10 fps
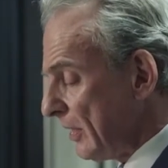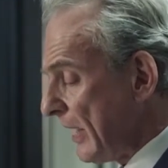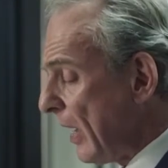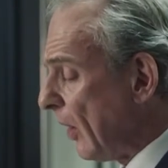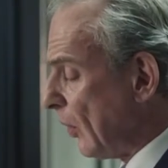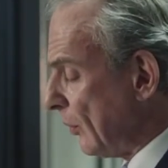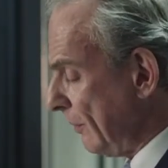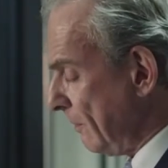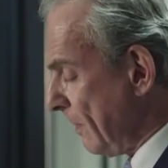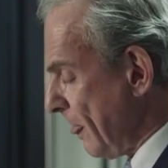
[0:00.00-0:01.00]
Now,
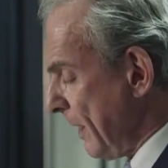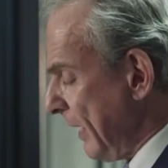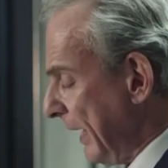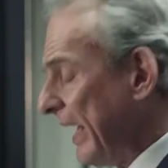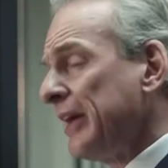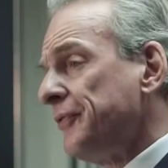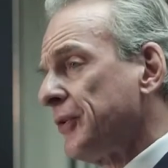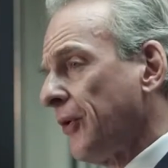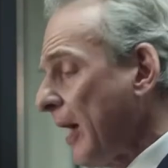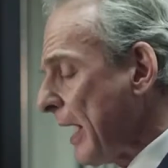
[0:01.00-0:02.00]
if
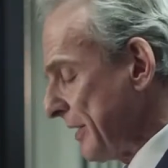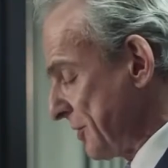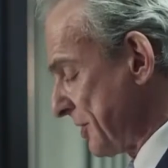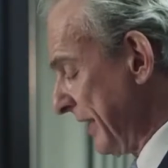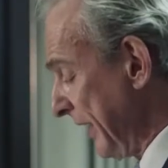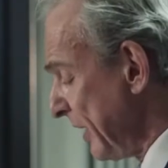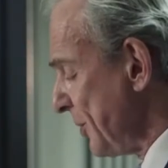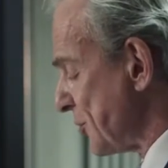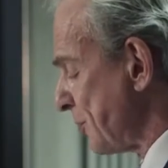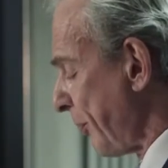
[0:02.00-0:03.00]
Christ
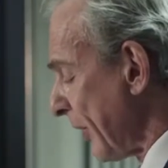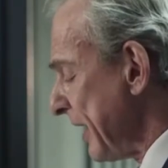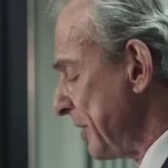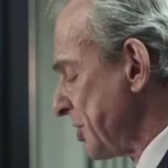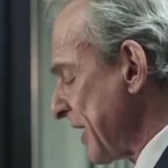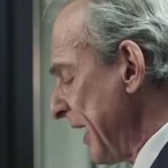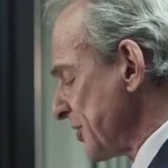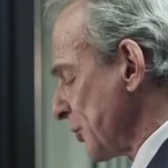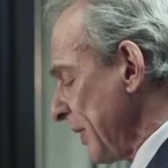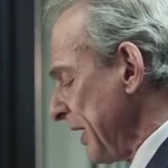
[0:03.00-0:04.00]
is preached
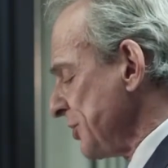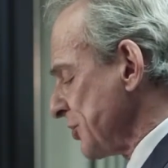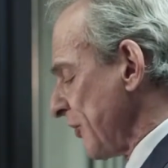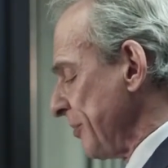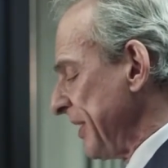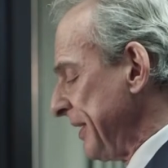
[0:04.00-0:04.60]
as raised from the